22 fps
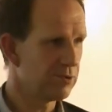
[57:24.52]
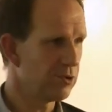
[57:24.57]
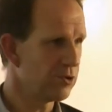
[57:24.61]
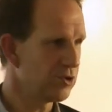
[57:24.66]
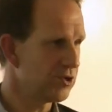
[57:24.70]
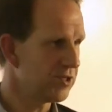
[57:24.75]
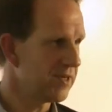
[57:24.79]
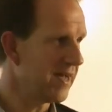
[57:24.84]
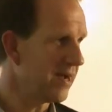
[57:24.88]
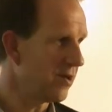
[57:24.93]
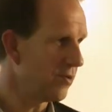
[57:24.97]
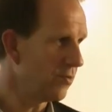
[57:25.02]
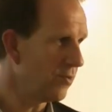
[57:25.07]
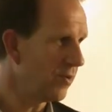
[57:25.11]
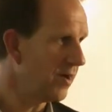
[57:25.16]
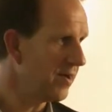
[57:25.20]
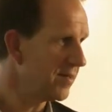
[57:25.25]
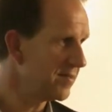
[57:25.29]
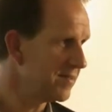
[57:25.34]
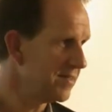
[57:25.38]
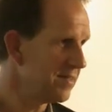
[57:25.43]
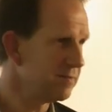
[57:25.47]
pushed out?
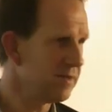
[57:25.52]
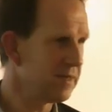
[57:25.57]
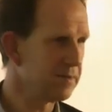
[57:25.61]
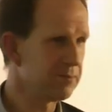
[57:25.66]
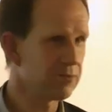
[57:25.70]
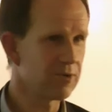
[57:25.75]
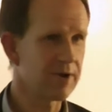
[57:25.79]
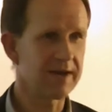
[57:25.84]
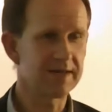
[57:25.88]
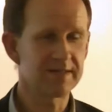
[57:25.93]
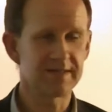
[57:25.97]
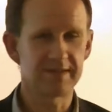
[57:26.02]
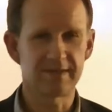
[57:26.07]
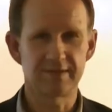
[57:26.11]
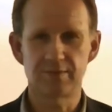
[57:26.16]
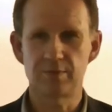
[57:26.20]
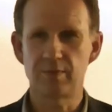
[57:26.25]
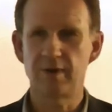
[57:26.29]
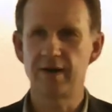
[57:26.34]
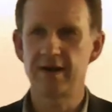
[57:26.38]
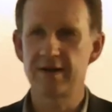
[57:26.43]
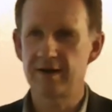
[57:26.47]
Why isn't it being
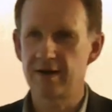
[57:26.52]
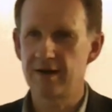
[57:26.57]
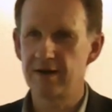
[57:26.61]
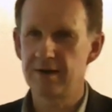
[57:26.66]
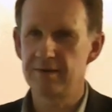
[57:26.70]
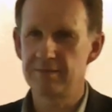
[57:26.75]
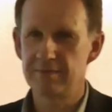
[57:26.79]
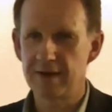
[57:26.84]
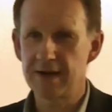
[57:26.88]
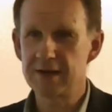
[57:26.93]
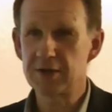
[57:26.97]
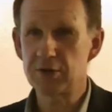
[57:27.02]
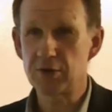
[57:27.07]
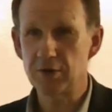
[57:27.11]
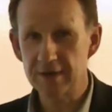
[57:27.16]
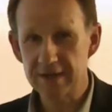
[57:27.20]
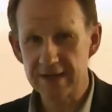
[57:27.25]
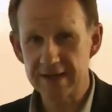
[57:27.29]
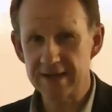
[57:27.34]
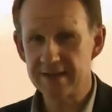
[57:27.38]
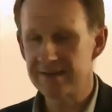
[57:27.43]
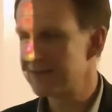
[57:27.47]
practiced? Why aren't my
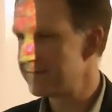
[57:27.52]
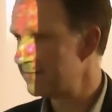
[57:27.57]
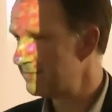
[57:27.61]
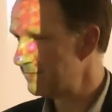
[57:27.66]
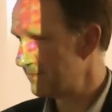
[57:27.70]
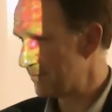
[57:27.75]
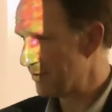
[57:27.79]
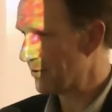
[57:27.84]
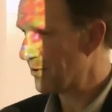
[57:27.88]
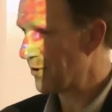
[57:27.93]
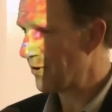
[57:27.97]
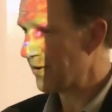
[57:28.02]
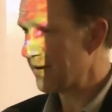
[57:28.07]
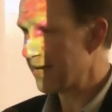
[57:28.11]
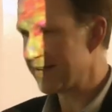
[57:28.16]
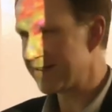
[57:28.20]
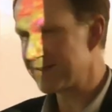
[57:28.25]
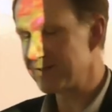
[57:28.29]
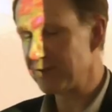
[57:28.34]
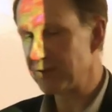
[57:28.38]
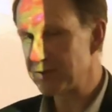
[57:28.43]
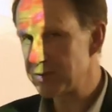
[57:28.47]
colleagues, your
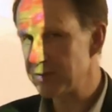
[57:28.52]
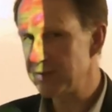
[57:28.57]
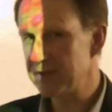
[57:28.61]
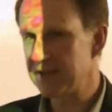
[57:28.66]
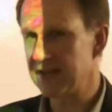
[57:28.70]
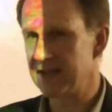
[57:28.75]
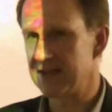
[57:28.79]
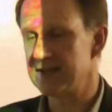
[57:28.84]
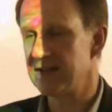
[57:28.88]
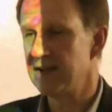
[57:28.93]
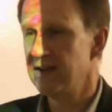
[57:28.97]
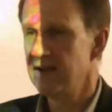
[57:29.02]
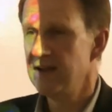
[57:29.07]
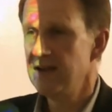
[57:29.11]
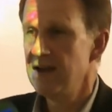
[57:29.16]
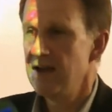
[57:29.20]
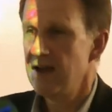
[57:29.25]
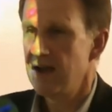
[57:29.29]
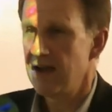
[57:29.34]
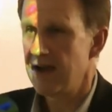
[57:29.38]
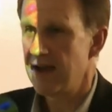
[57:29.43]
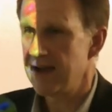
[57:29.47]
colleagues, not doing it?
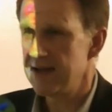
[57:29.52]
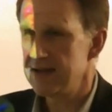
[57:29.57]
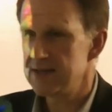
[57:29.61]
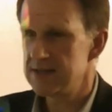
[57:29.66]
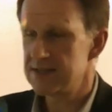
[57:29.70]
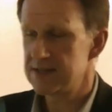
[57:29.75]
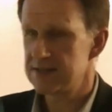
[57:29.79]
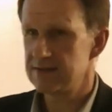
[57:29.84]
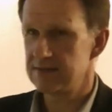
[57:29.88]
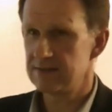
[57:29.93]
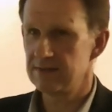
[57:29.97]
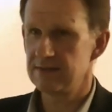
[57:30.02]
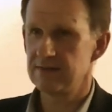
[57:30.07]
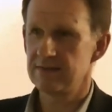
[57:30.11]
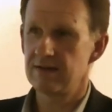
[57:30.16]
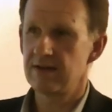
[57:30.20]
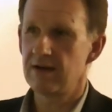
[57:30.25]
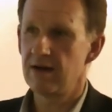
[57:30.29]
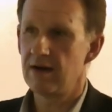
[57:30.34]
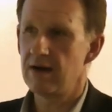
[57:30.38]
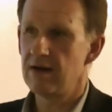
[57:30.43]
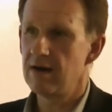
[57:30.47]
And
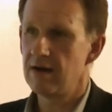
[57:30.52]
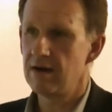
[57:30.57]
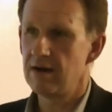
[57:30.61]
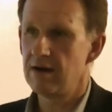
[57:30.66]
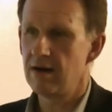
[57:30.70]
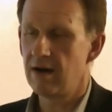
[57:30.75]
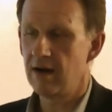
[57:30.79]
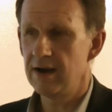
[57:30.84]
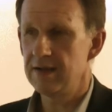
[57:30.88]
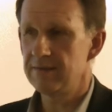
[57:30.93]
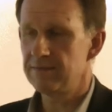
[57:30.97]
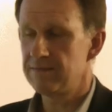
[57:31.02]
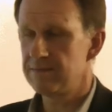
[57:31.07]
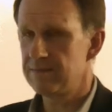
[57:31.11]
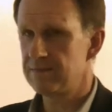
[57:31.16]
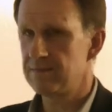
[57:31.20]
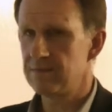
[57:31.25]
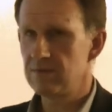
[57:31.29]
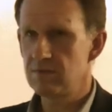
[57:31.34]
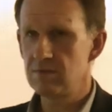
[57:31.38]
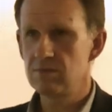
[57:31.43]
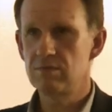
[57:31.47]

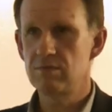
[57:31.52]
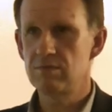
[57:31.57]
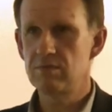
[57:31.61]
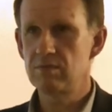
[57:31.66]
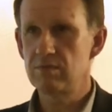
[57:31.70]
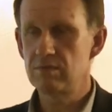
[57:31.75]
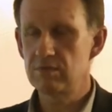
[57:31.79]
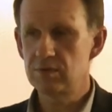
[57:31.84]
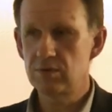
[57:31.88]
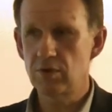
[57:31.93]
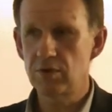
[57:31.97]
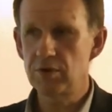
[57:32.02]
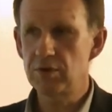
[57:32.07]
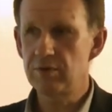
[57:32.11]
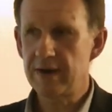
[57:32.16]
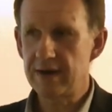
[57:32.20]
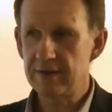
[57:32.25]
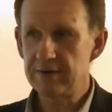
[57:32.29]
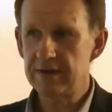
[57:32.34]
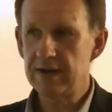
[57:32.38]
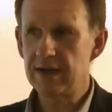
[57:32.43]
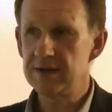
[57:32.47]
I've gone
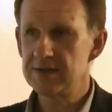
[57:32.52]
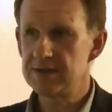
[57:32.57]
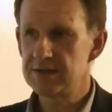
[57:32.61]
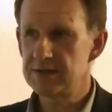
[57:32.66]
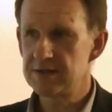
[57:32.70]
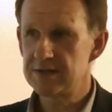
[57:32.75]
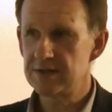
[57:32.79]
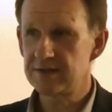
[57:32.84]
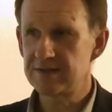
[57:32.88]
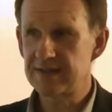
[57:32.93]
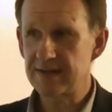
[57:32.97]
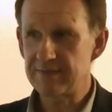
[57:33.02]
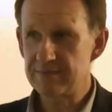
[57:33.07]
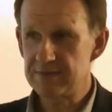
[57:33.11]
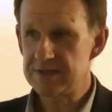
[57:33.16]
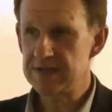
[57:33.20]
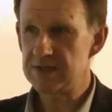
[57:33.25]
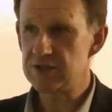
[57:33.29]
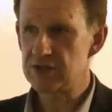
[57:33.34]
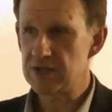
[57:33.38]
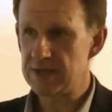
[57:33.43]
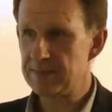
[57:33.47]
around London to
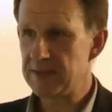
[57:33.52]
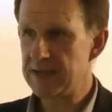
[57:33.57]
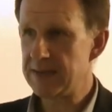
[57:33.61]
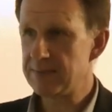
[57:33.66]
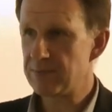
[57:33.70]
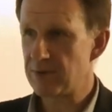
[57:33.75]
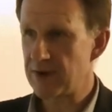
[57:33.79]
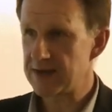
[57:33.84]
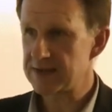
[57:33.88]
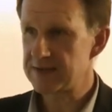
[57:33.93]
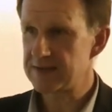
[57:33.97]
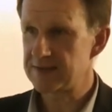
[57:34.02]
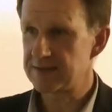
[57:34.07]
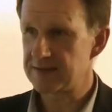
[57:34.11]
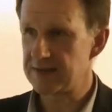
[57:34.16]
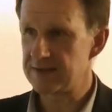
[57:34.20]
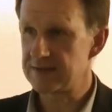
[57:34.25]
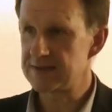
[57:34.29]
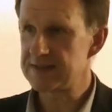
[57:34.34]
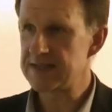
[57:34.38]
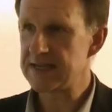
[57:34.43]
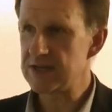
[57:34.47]
70 GP
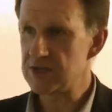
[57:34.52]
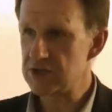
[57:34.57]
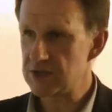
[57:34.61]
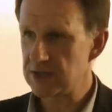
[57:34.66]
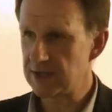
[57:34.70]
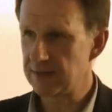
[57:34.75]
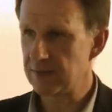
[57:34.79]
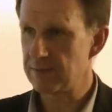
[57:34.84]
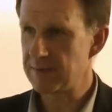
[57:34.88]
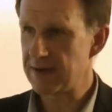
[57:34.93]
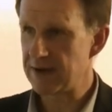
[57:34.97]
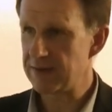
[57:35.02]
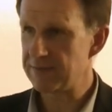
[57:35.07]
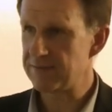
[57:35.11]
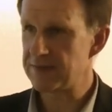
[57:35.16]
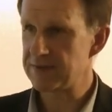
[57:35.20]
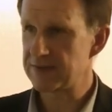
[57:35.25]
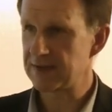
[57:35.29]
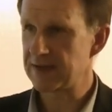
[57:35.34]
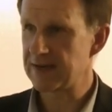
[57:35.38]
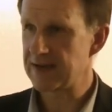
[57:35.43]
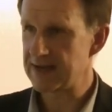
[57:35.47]
practices teaching them about
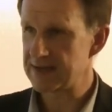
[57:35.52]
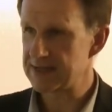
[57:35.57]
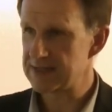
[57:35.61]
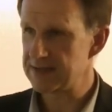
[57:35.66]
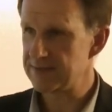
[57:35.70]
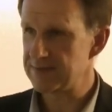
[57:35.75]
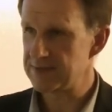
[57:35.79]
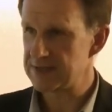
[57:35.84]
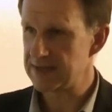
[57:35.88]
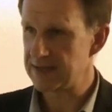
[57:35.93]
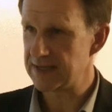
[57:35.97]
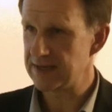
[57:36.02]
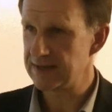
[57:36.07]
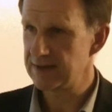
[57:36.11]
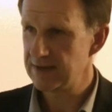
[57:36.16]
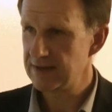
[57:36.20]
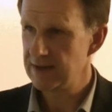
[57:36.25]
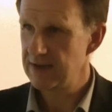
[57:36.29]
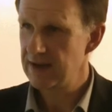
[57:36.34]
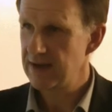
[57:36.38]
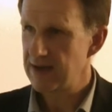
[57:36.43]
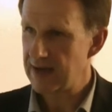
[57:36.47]
physical activity
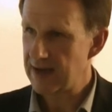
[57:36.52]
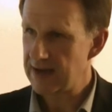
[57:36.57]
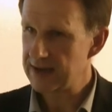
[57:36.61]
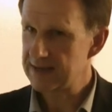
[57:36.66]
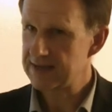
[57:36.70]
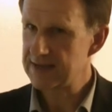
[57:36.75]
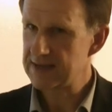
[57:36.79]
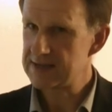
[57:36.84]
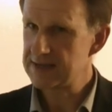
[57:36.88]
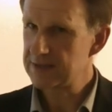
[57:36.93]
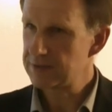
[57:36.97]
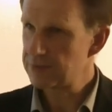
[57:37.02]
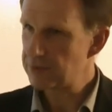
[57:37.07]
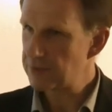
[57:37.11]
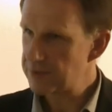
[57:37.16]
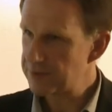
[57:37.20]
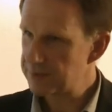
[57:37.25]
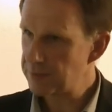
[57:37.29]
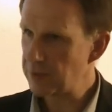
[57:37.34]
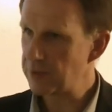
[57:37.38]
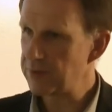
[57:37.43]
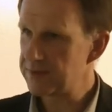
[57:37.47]
and getting the
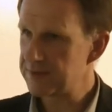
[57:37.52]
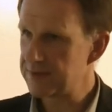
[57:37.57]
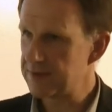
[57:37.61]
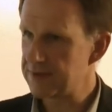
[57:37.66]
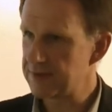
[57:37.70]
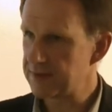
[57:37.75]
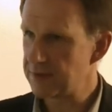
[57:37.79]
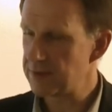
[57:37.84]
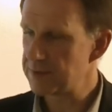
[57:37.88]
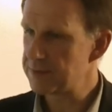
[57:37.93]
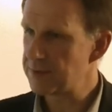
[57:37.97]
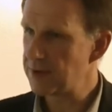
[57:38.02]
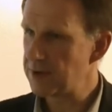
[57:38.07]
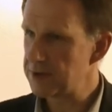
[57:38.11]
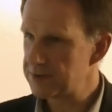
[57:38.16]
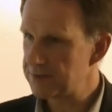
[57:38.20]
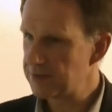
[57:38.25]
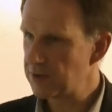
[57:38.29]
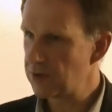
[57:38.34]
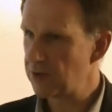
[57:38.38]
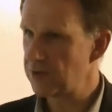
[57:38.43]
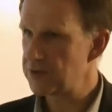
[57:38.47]
responses. It was
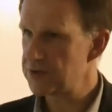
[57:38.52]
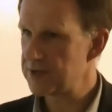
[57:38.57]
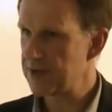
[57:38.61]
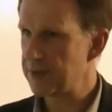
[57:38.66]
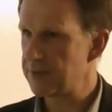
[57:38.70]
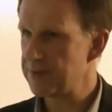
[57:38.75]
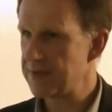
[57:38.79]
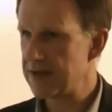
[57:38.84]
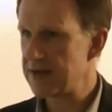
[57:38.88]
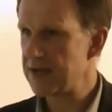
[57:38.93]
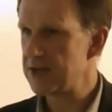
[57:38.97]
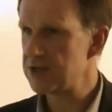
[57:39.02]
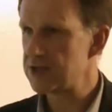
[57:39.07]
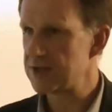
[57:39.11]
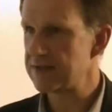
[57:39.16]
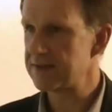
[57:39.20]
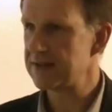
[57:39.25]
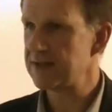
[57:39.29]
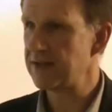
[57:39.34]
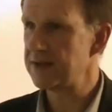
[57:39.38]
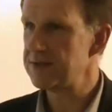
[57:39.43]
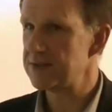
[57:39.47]
part of a contract with the
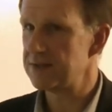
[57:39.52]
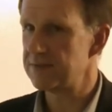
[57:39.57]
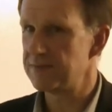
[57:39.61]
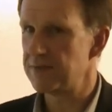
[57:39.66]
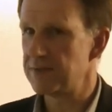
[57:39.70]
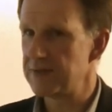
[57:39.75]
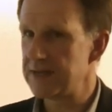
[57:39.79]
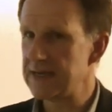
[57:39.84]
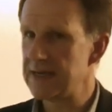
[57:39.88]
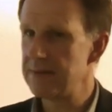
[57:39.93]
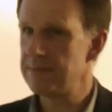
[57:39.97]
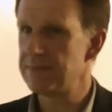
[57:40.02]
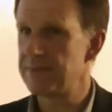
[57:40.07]
NHS London for the